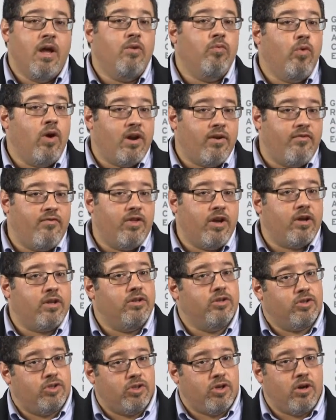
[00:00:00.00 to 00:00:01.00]
And one of the
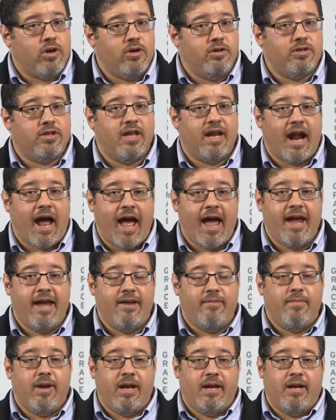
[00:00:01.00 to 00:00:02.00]
concerns that I
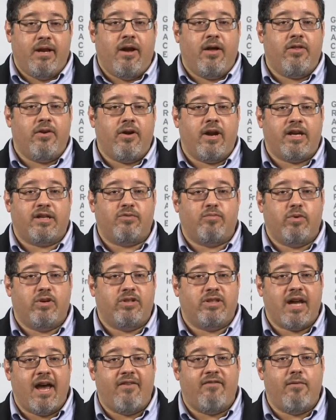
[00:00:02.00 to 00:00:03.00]
and many other
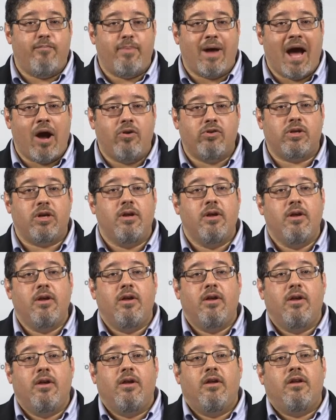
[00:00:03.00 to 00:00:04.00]
experts have about
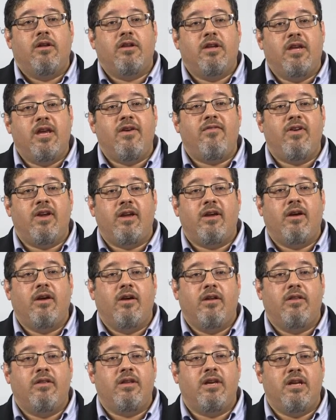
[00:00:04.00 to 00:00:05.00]
giving
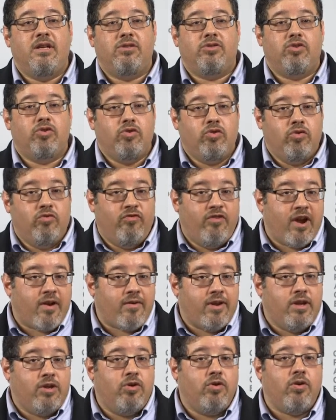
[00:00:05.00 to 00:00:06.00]
these
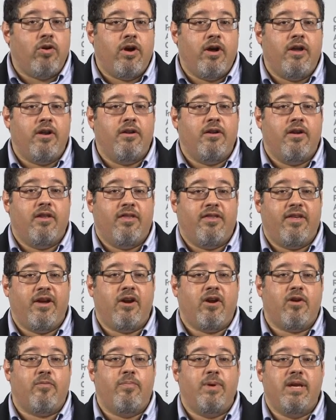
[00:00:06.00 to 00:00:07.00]
very good
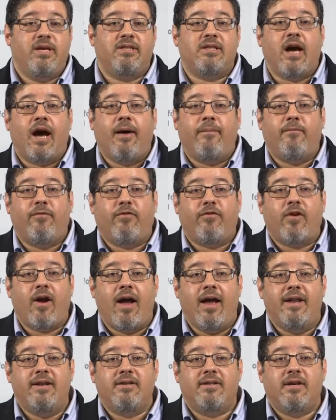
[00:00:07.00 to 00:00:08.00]
therapies up
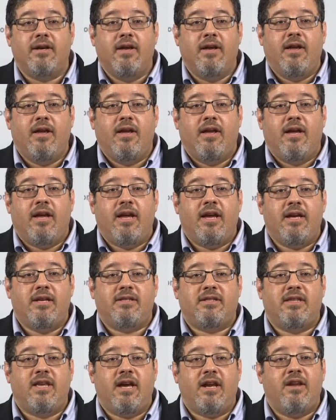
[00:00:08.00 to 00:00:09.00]
front
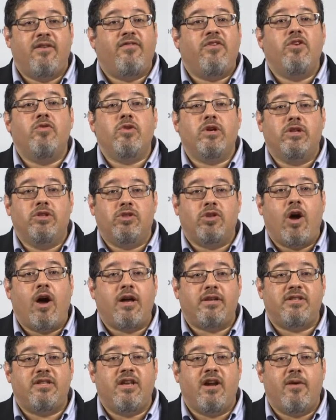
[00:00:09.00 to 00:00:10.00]
is that if you
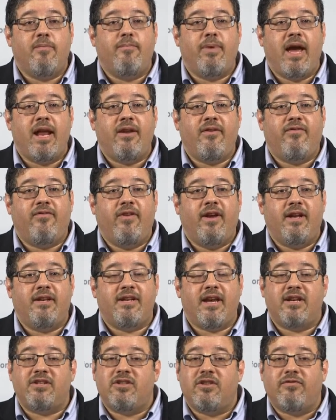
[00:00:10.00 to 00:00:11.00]
exhaust their
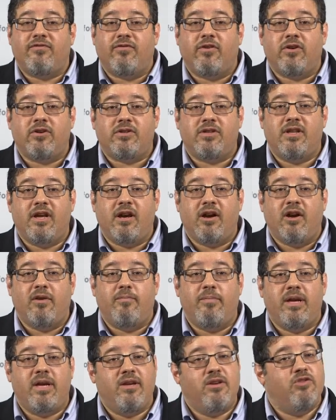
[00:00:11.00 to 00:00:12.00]
benefit as the first
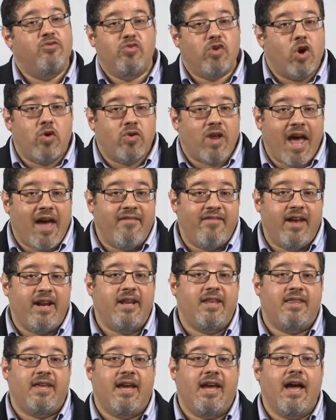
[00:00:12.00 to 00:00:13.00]
therapy, you won't have
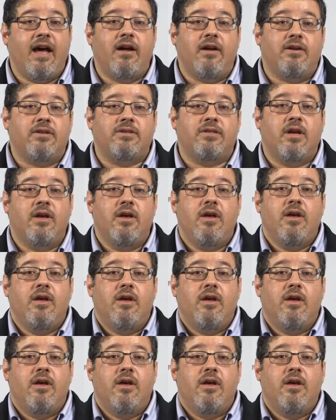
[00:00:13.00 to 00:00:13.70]
anything else